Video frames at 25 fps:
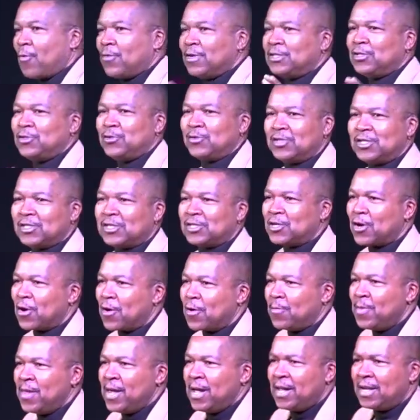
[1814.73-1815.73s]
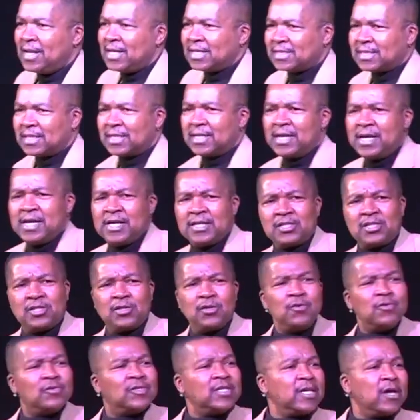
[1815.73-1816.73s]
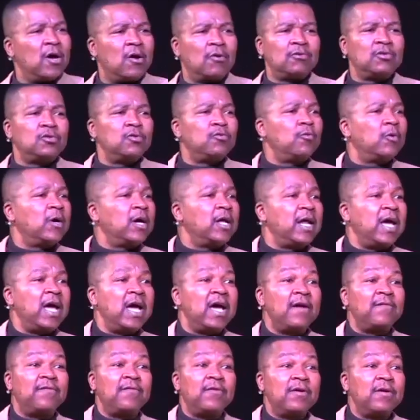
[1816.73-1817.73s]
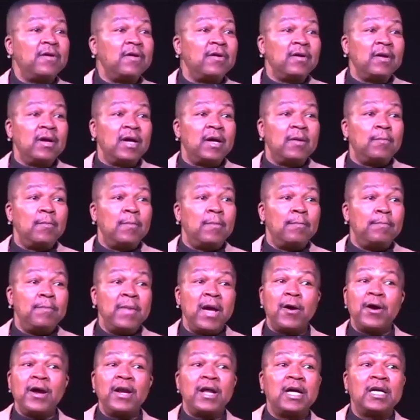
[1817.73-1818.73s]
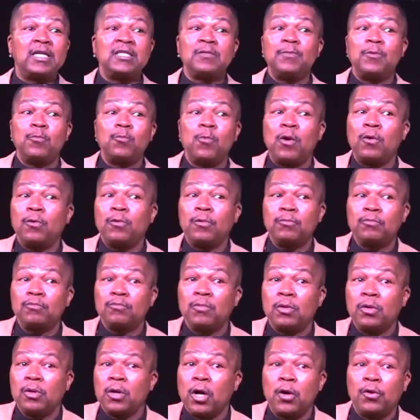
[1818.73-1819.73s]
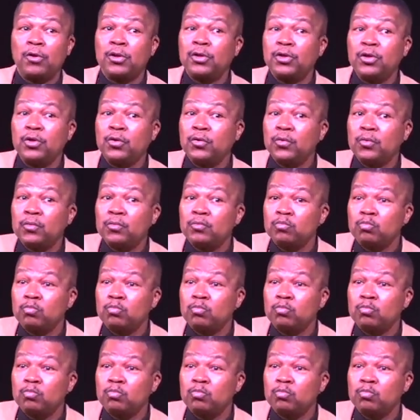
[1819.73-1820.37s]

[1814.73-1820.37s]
always use this term. Listen, Susie gonna do whatever married husband want her to do.